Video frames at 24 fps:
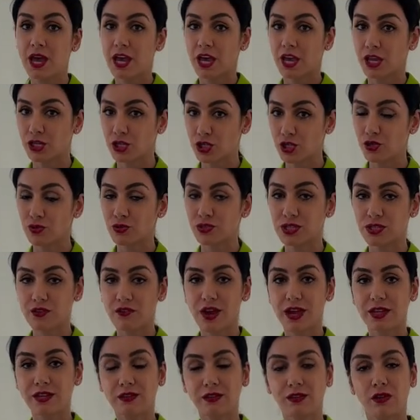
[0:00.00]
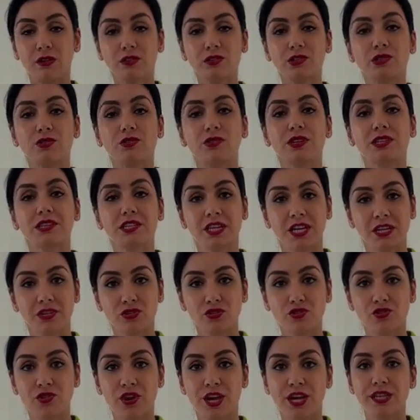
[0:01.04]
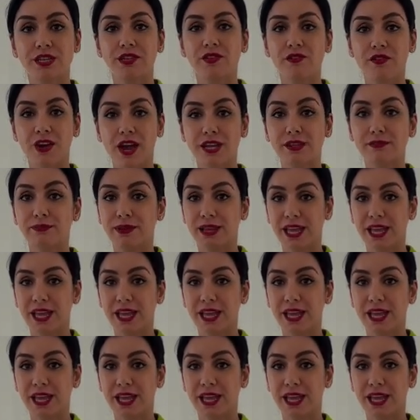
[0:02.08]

and choose the right clothes to accentuate the right